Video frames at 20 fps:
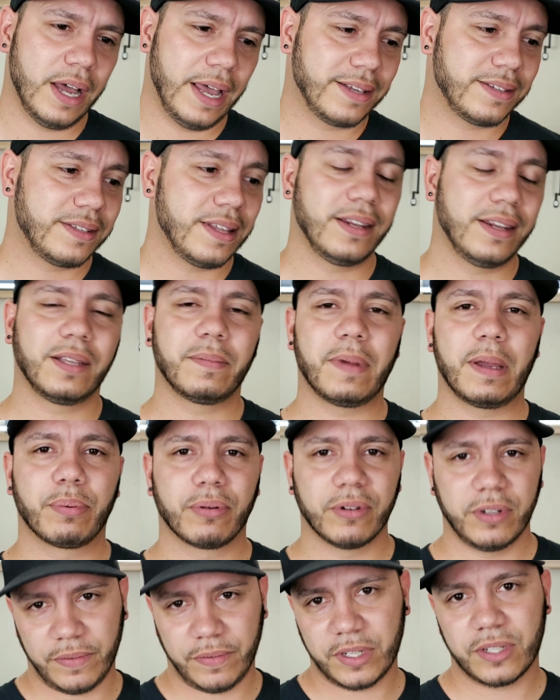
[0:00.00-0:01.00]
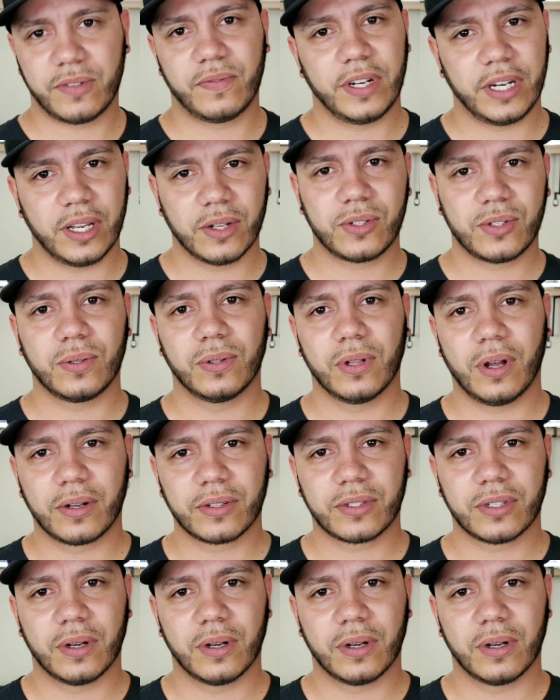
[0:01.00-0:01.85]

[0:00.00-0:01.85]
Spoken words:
extending my previous video too long.